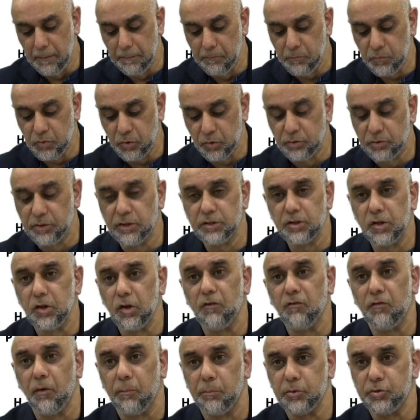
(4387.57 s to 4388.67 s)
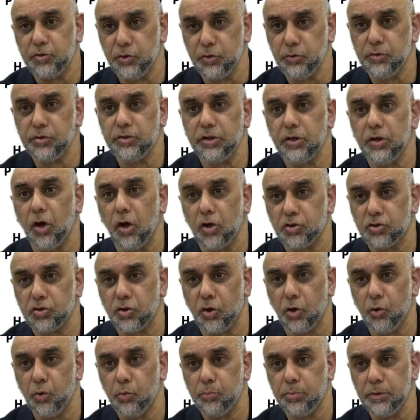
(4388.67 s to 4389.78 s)
So there's a lot of opportunity, a lot of
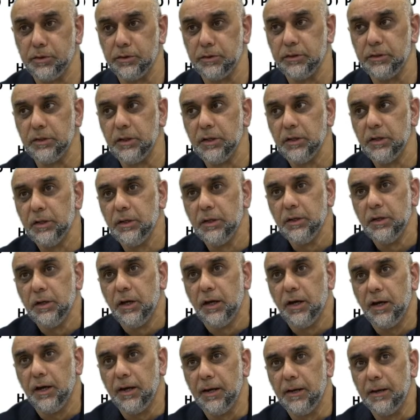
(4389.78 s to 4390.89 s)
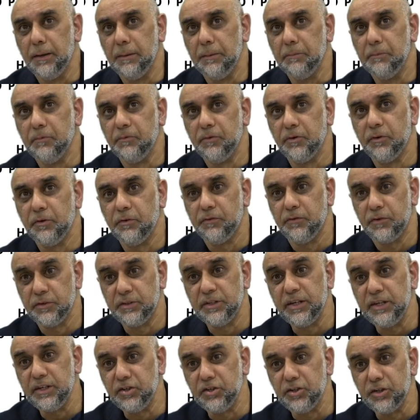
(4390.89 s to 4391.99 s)
scope, and for
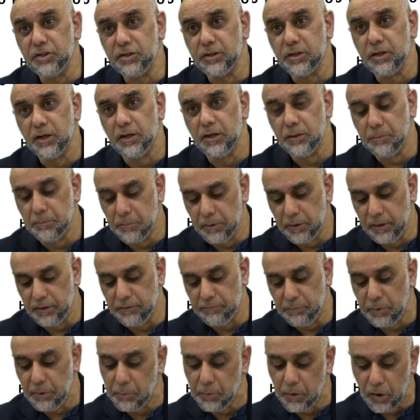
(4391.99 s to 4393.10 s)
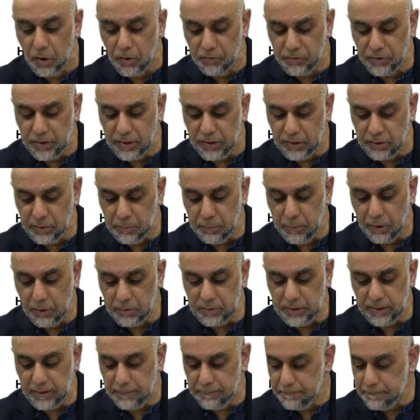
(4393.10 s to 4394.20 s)
teaching, if people are thinking
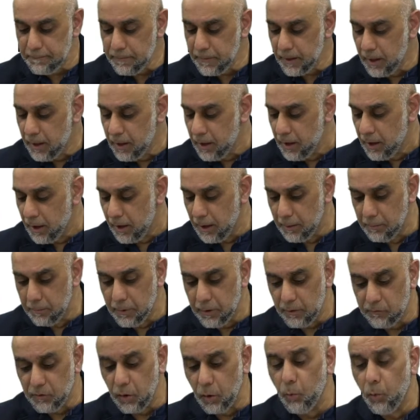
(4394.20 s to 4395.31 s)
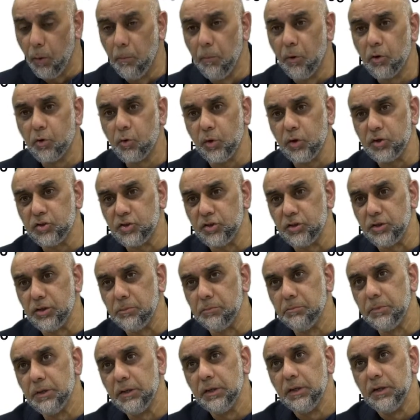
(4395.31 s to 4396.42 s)
about it. I've got one more
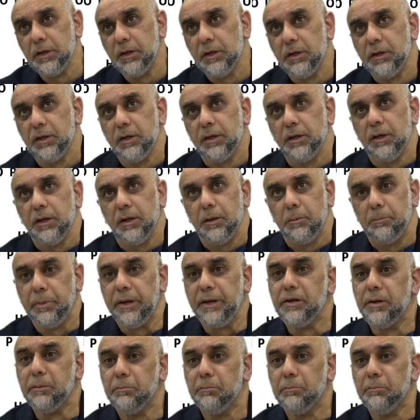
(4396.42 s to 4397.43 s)
question. Being a